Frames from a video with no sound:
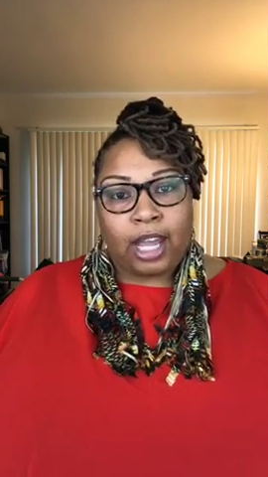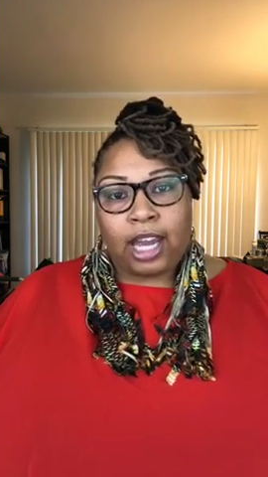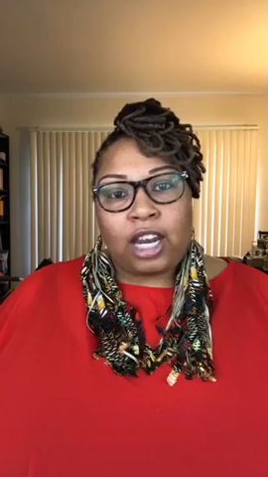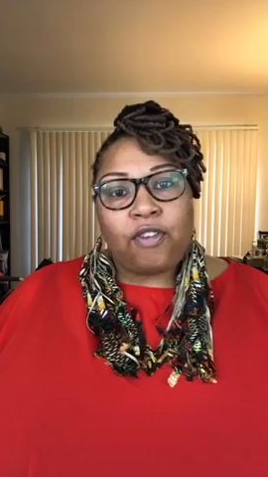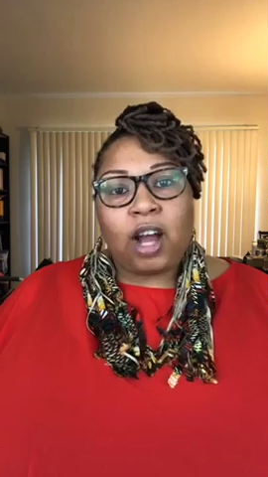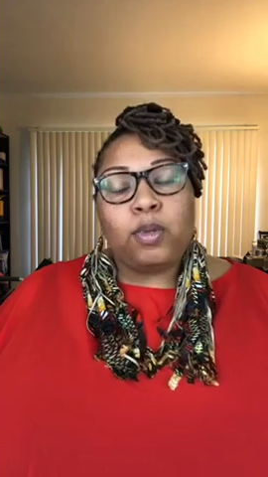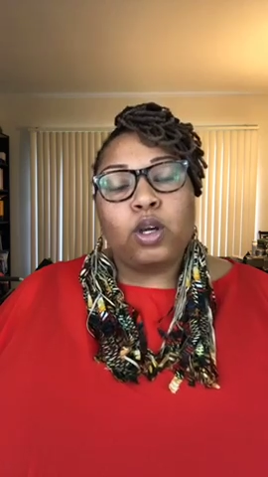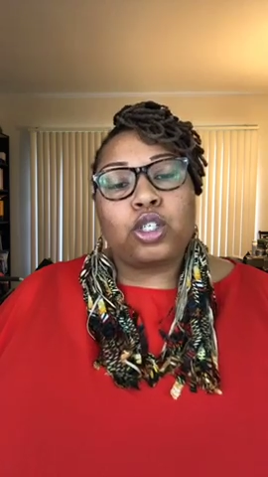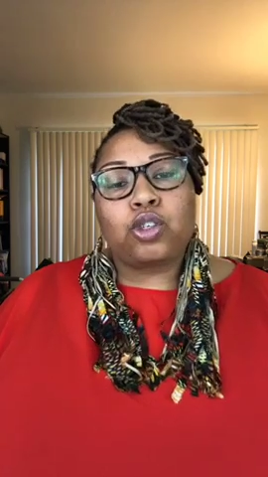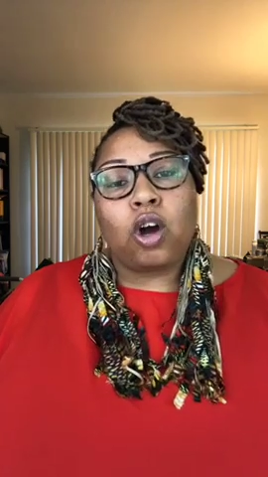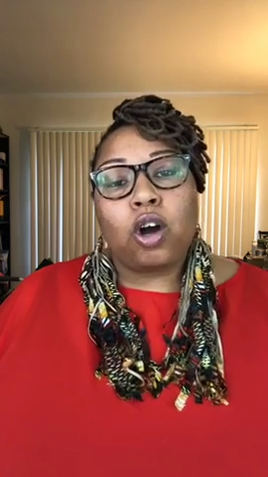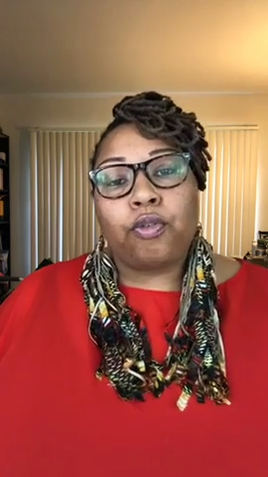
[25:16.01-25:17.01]
And if I'm your
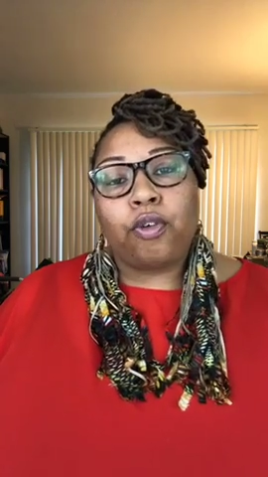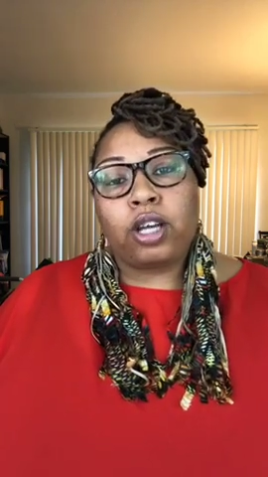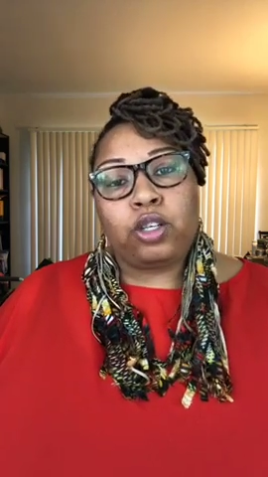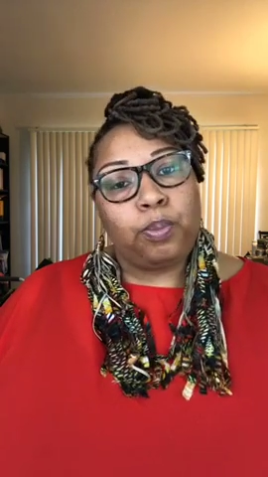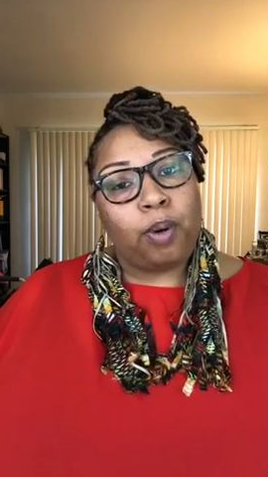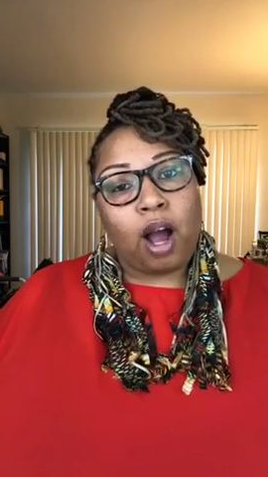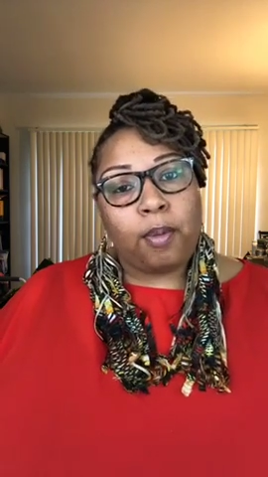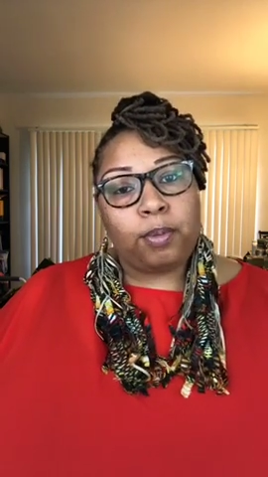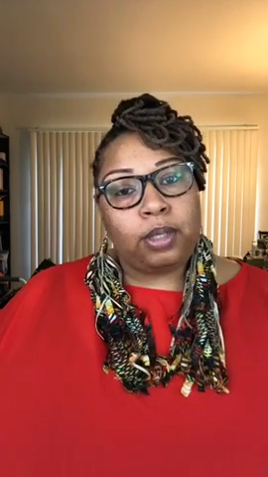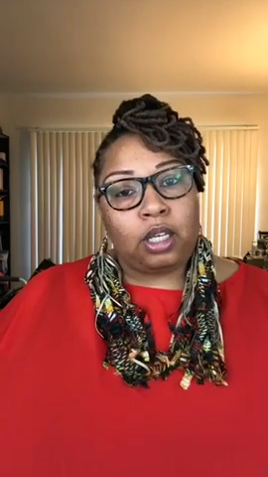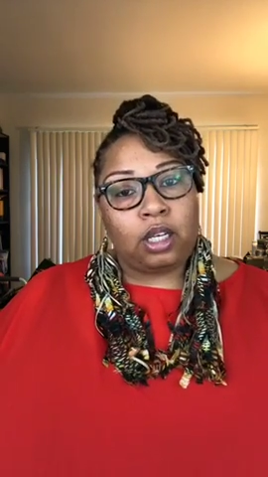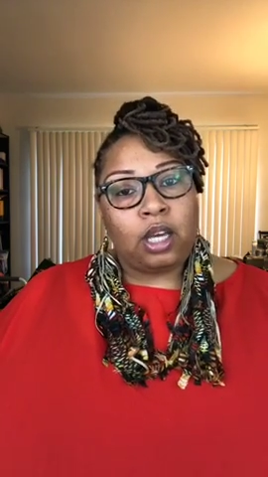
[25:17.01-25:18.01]
strong friend, you
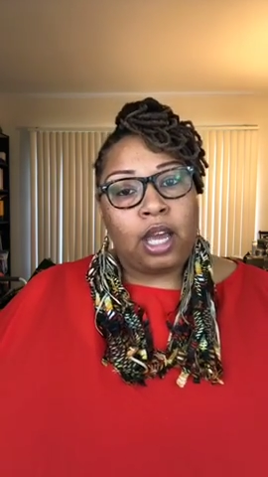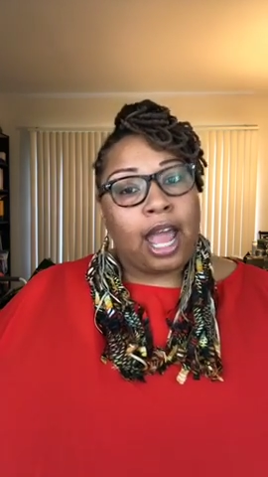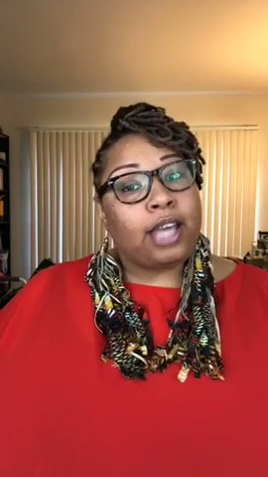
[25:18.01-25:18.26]
probably,